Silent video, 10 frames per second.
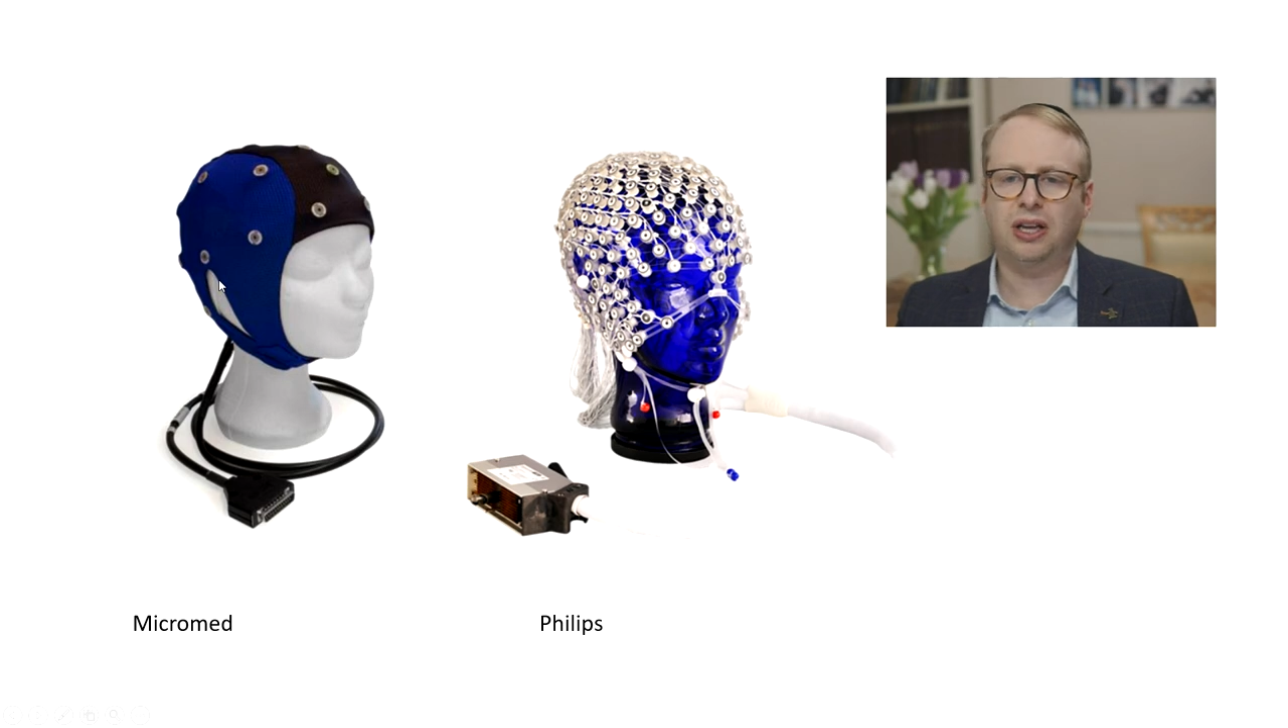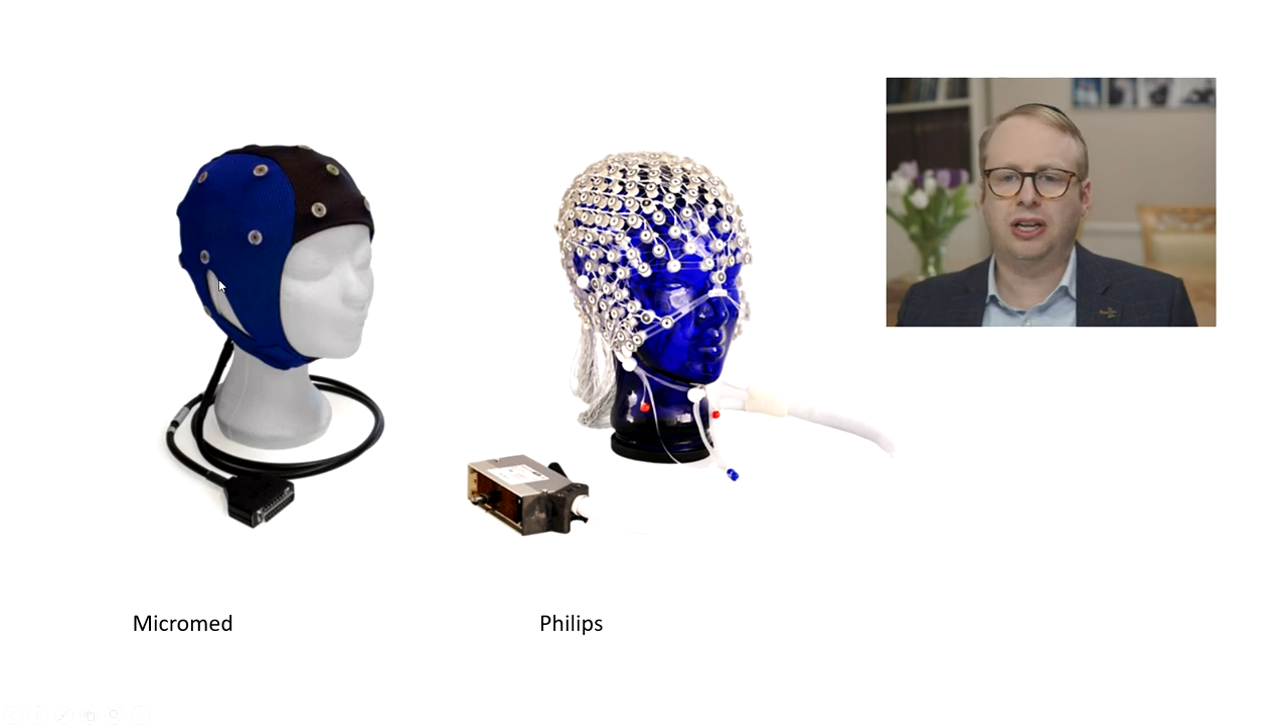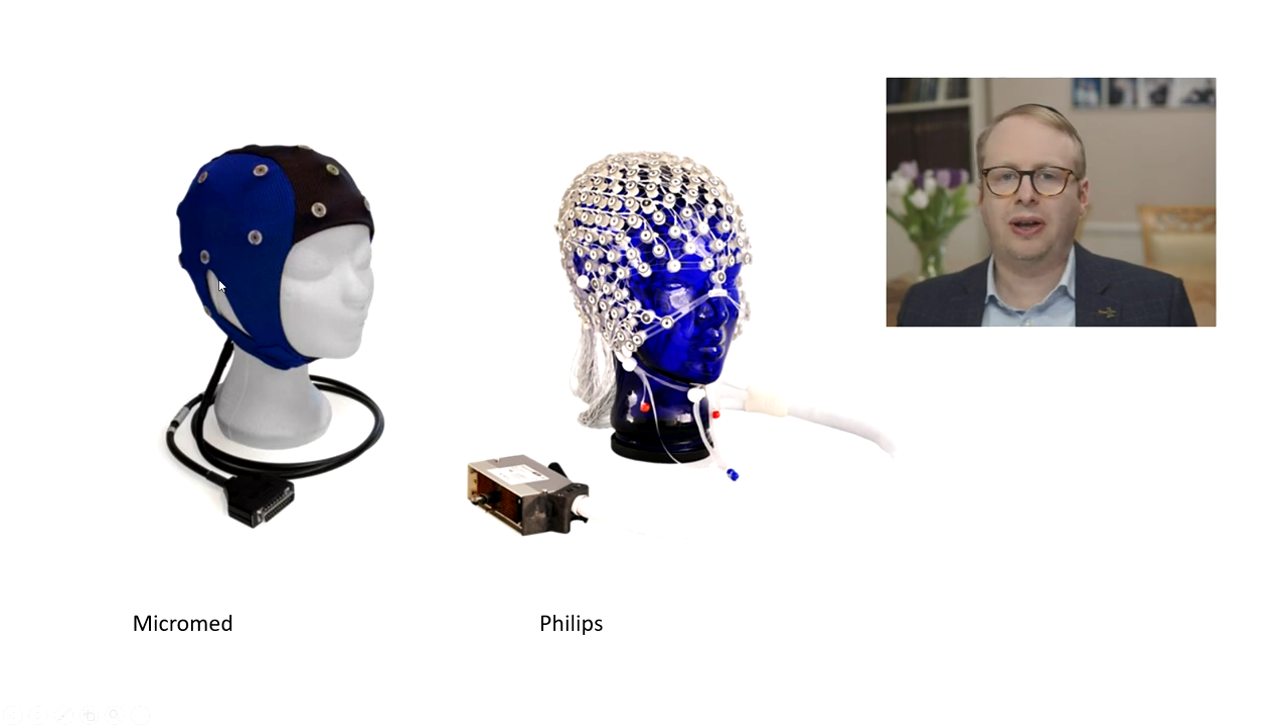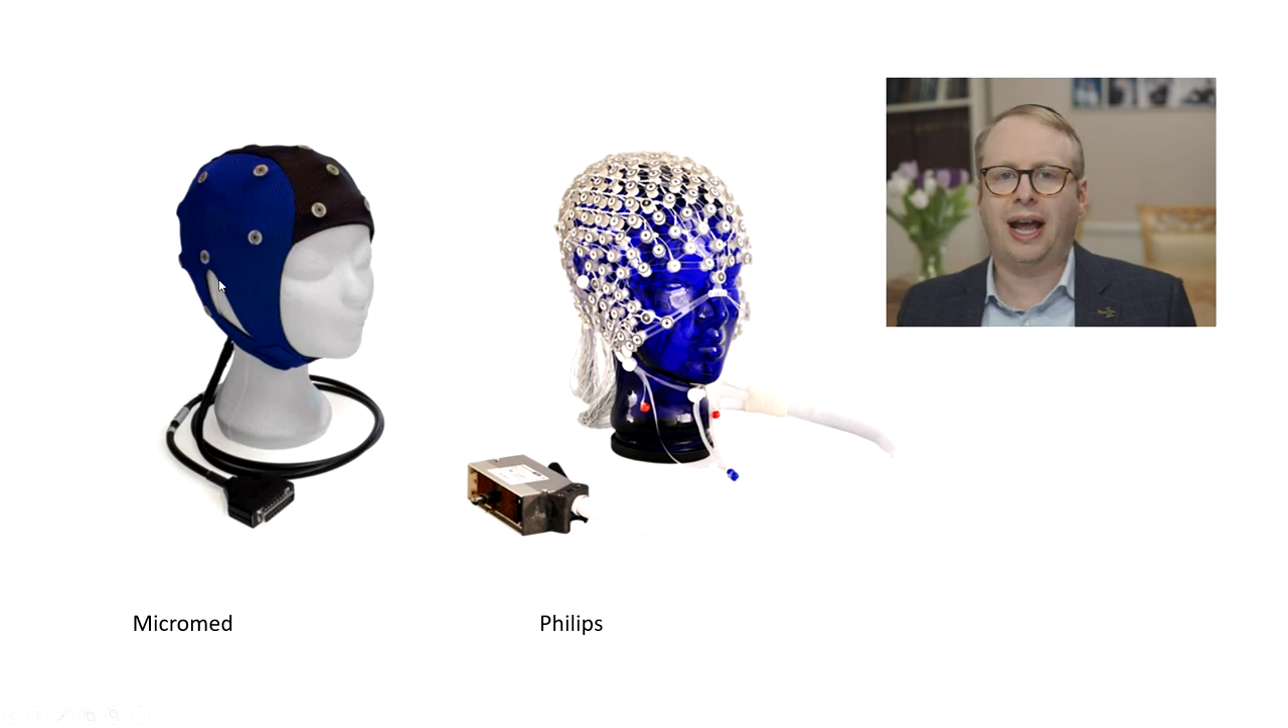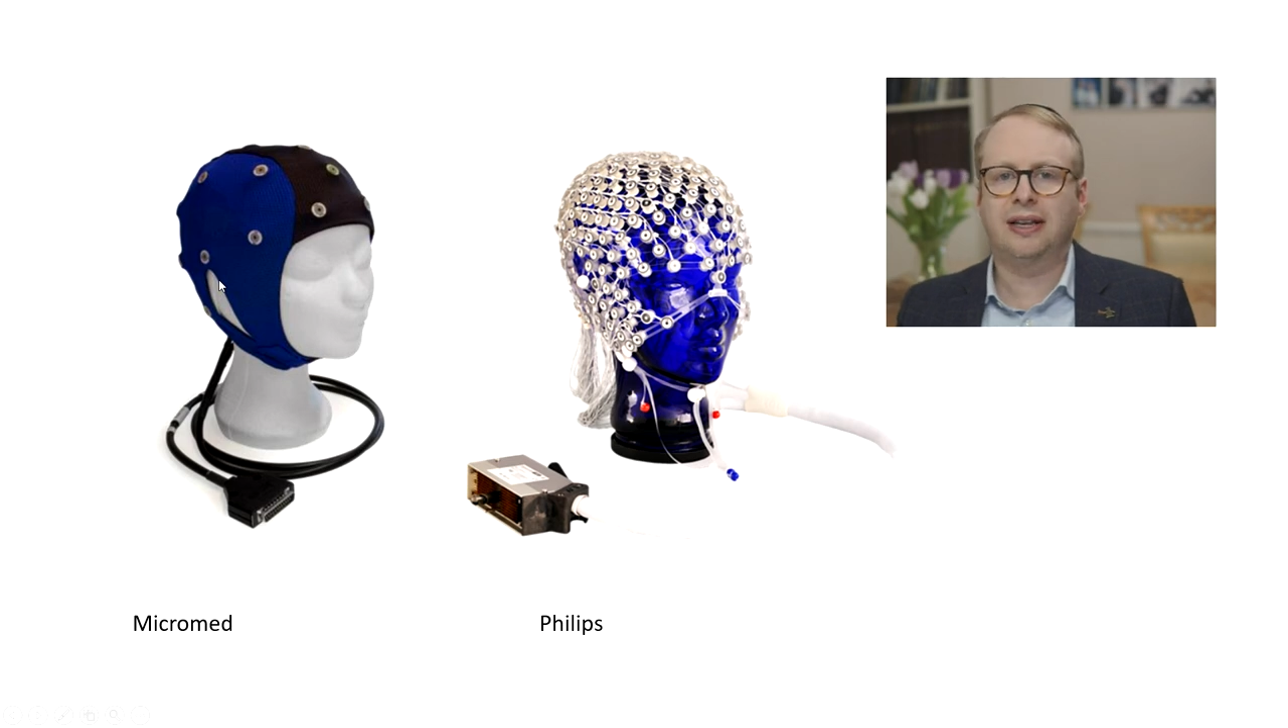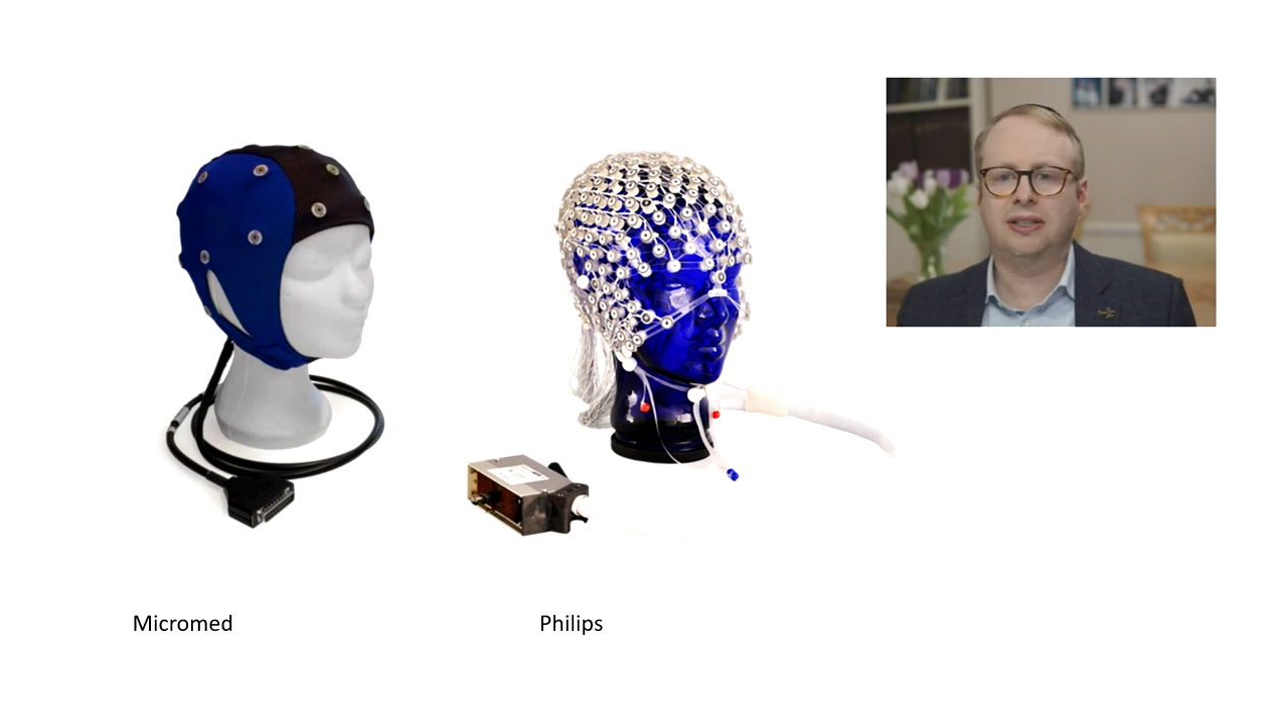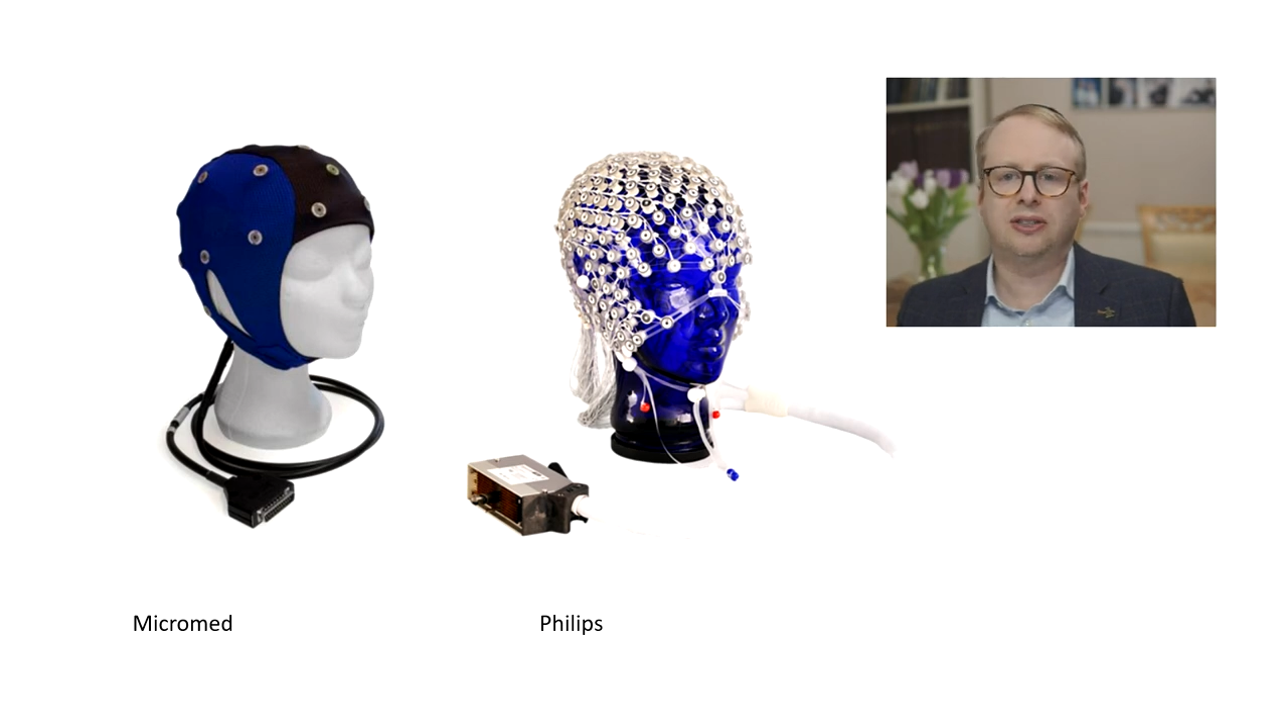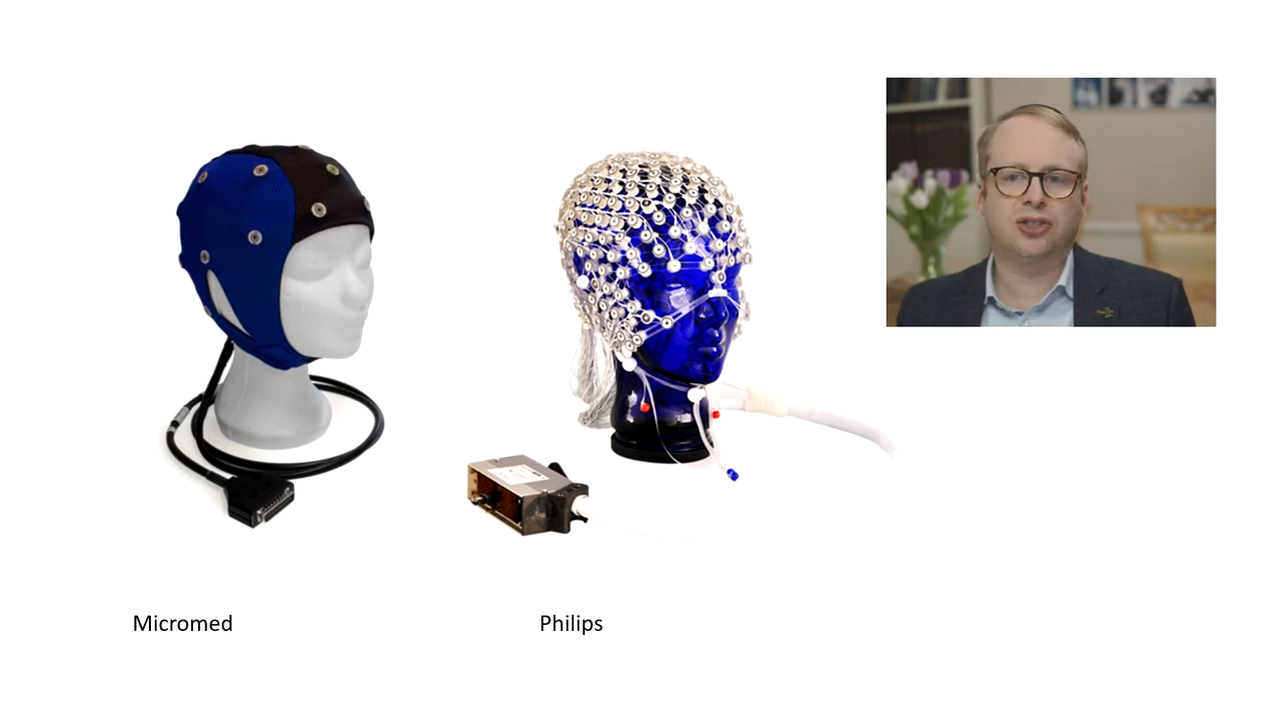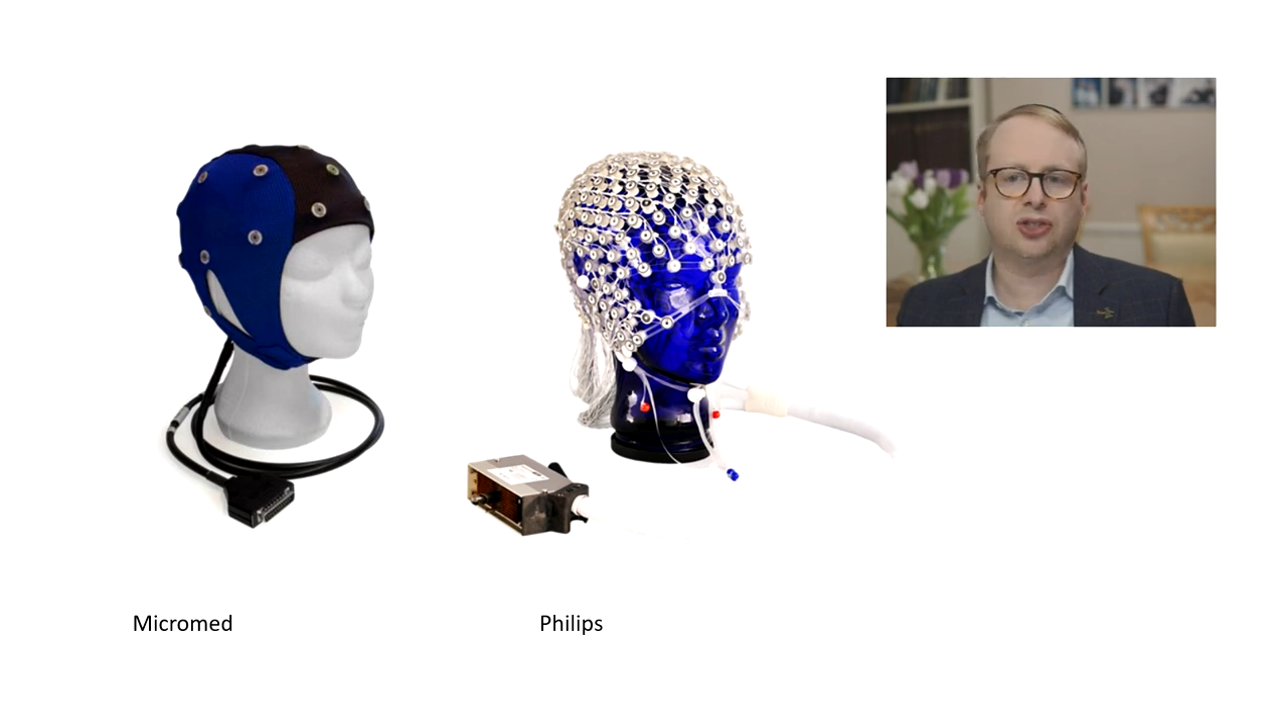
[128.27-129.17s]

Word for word: you know handy just